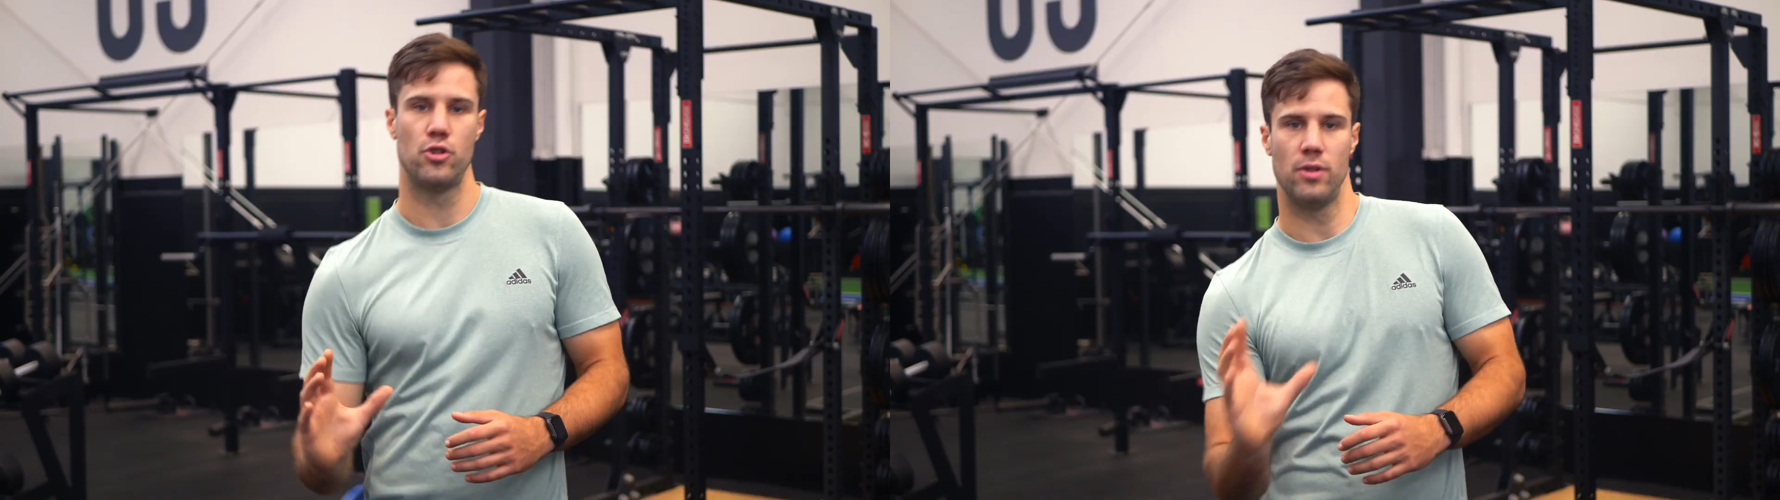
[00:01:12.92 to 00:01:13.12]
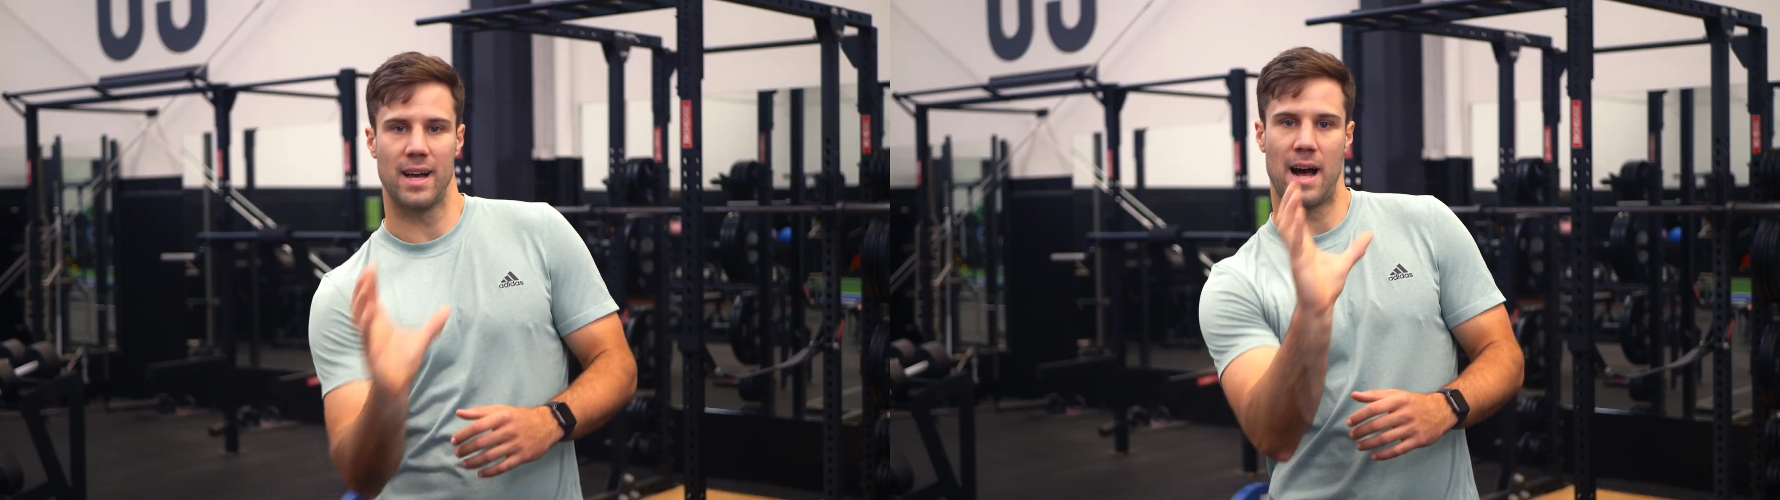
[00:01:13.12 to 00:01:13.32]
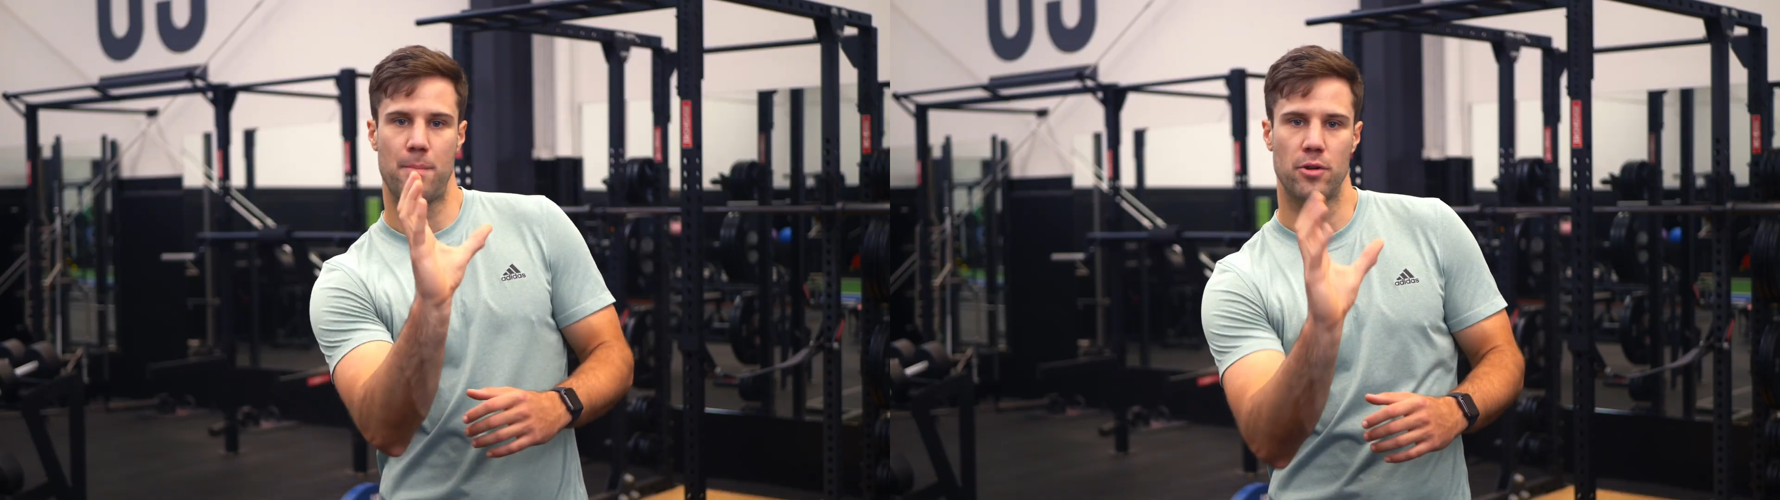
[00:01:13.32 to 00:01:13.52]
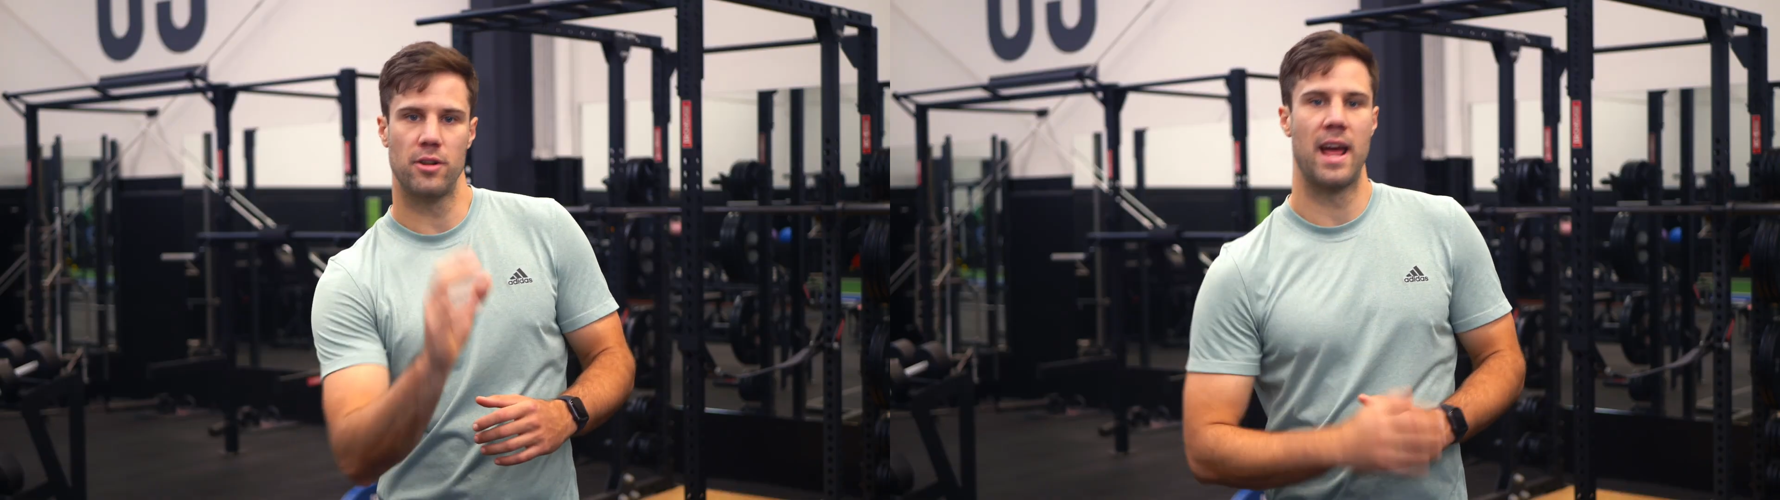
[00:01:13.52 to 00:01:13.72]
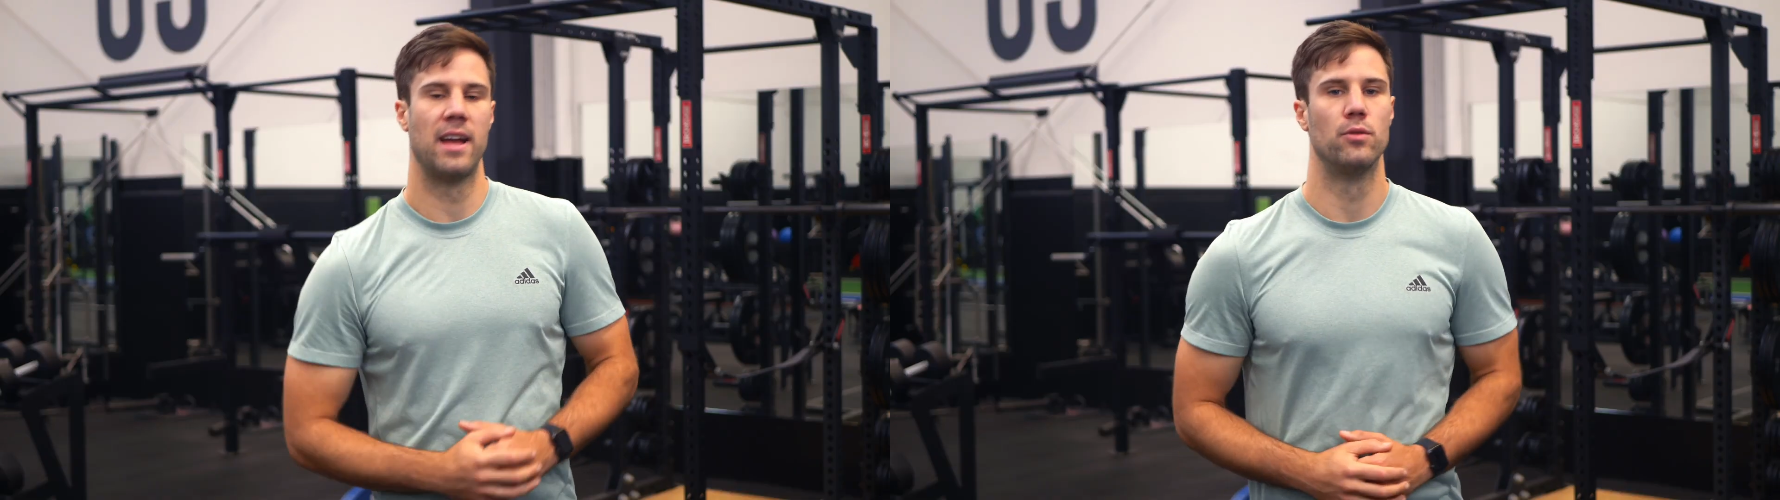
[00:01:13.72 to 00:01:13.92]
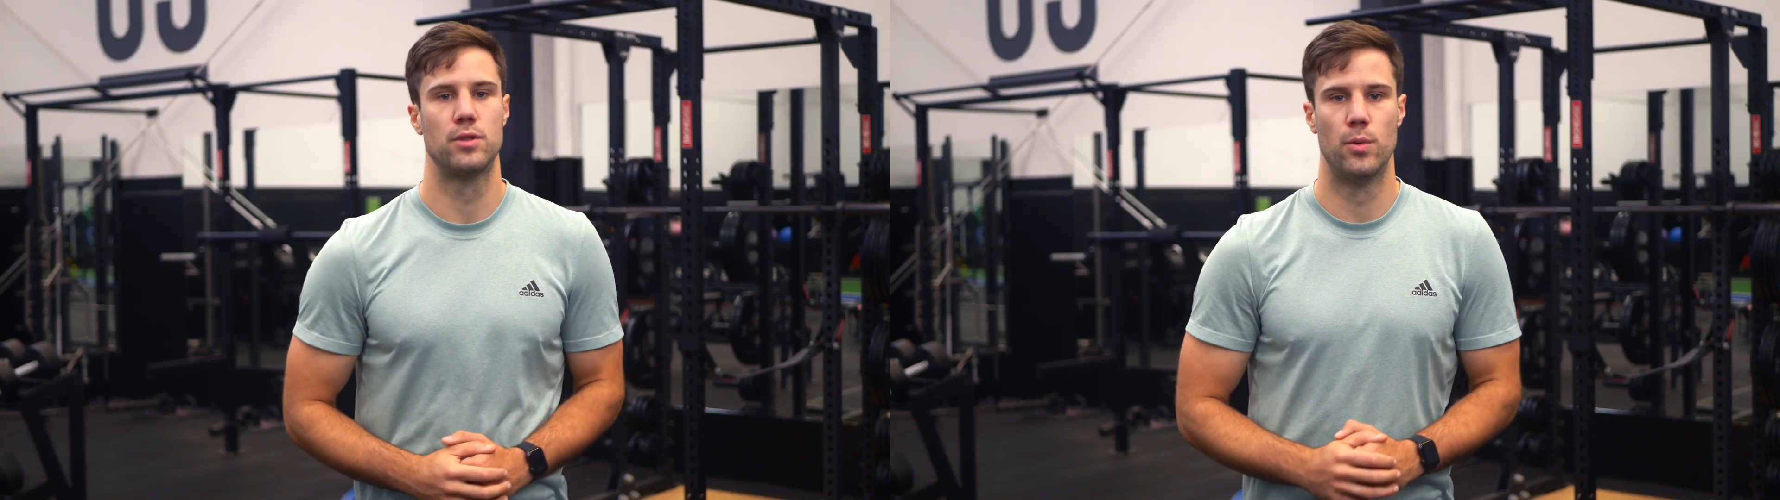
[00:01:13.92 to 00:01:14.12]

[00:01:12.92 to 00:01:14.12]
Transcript: shooting up on an angle